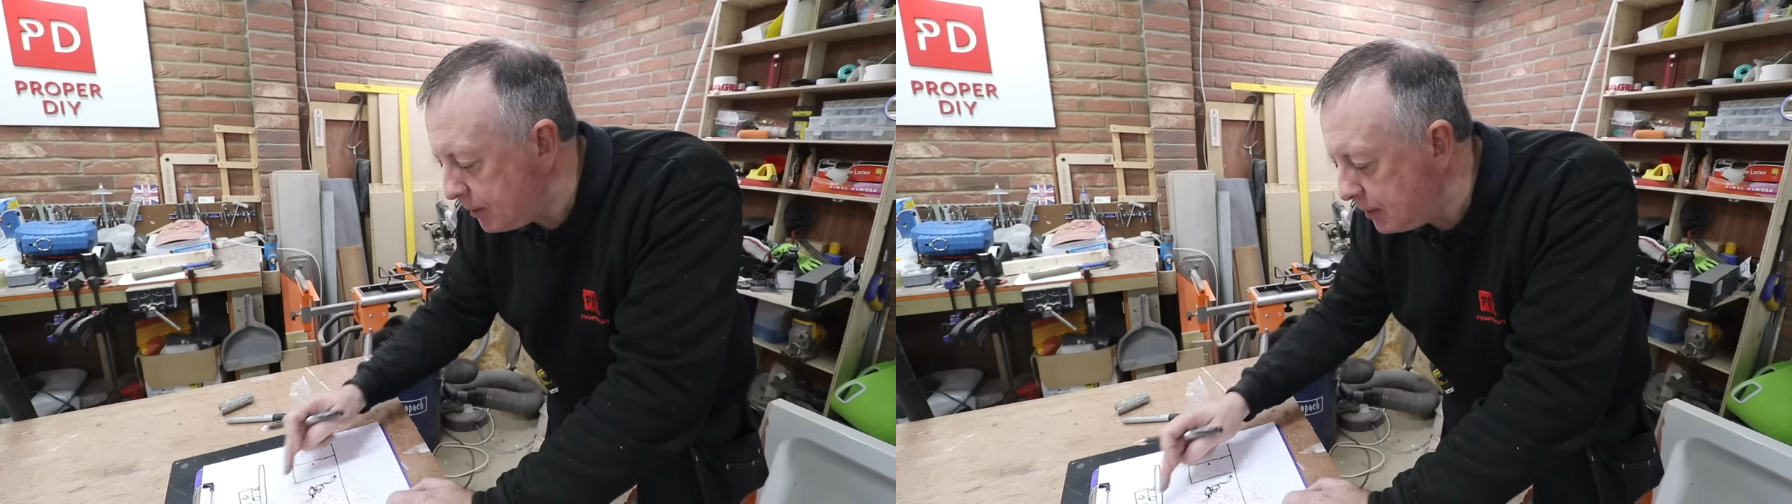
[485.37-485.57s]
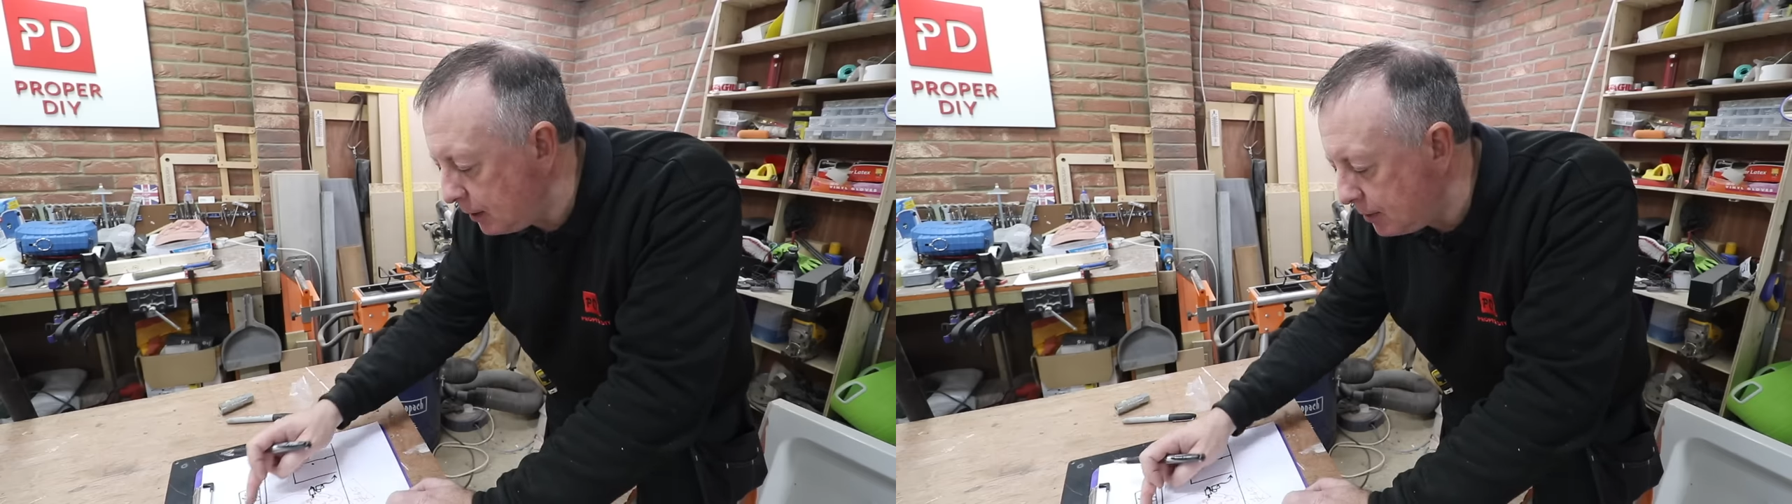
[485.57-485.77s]

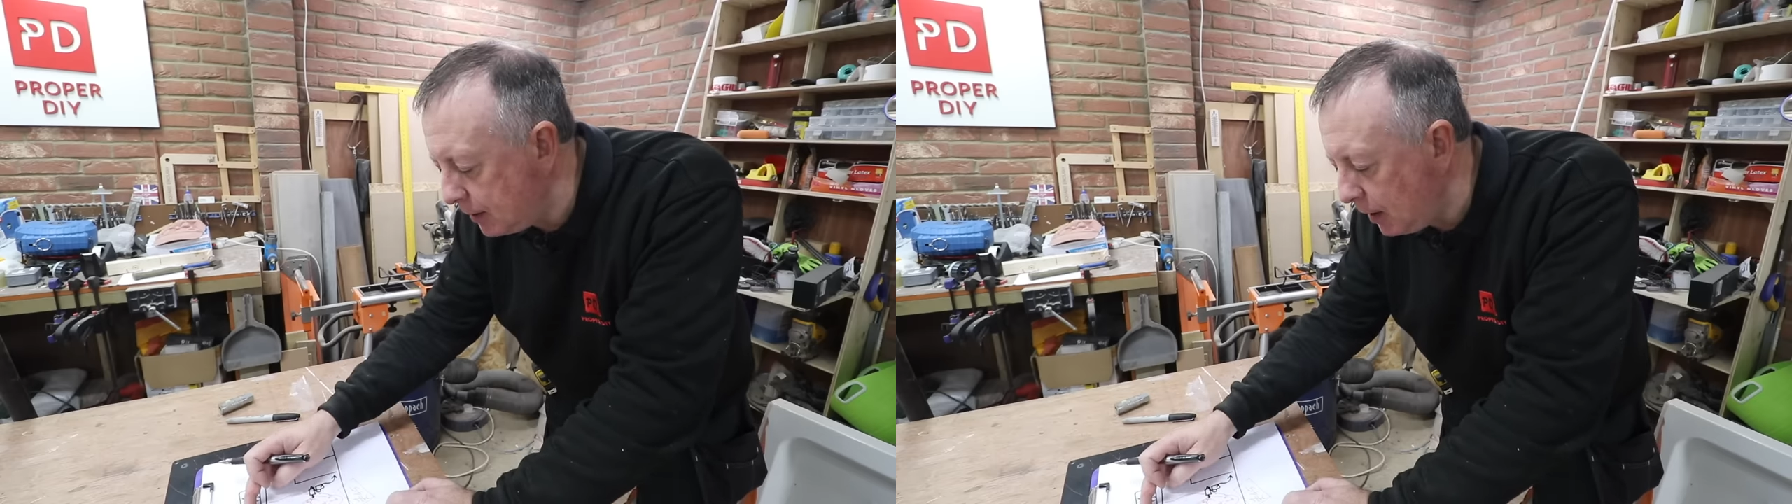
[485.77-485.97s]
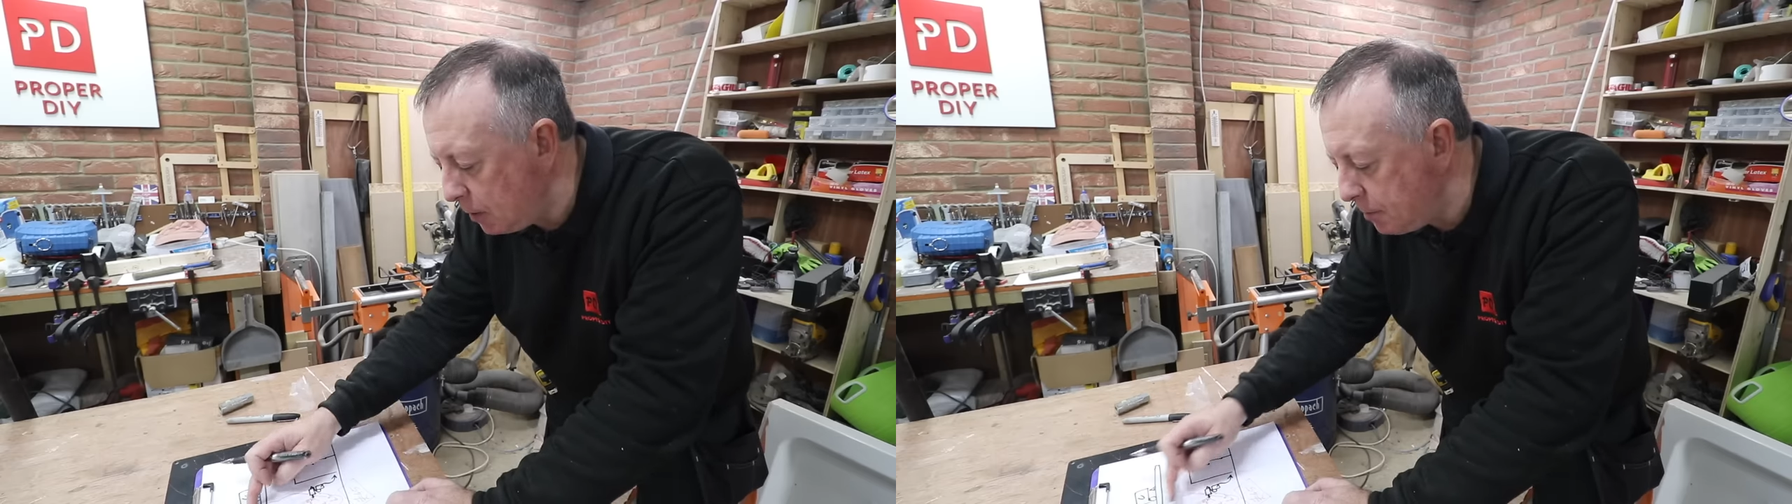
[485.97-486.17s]
just
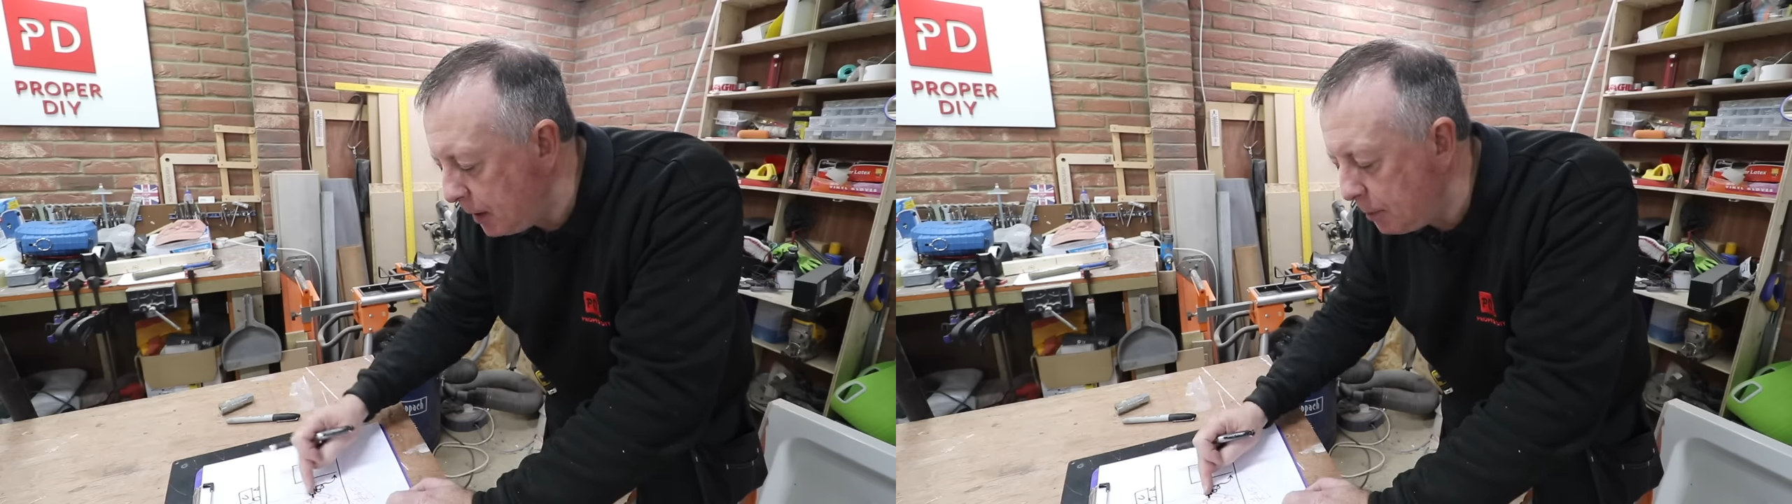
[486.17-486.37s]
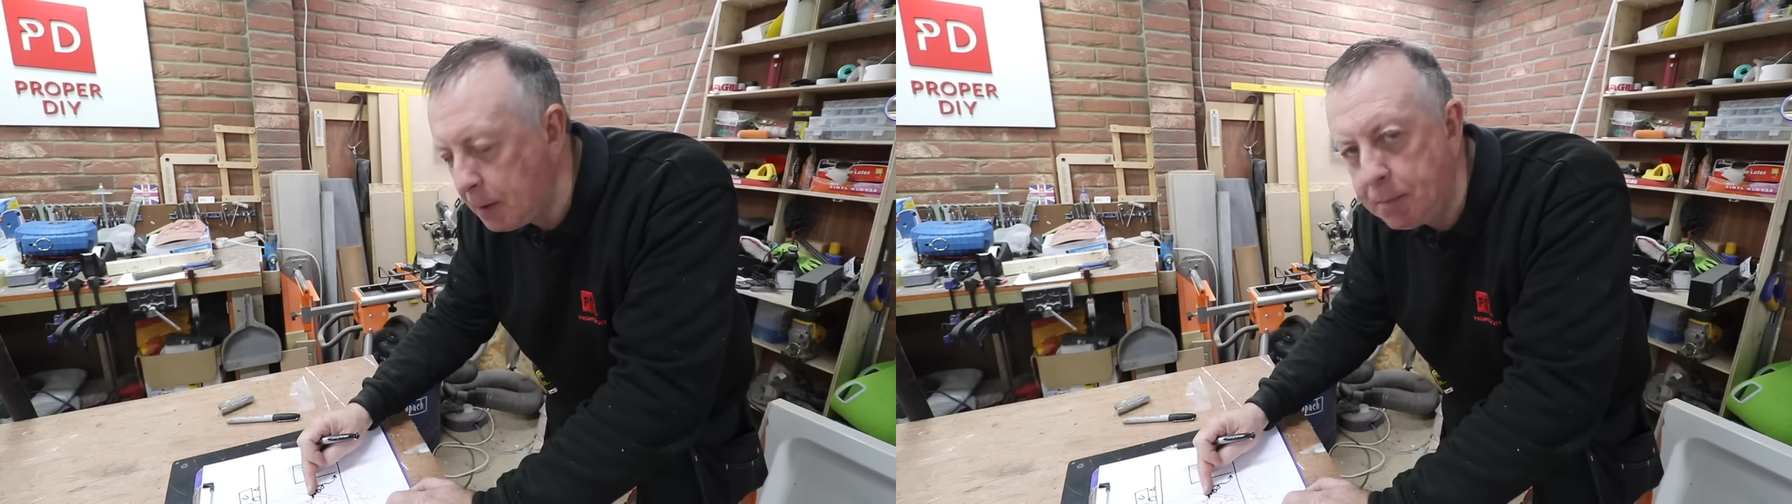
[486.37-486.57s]
to go maybe 1.5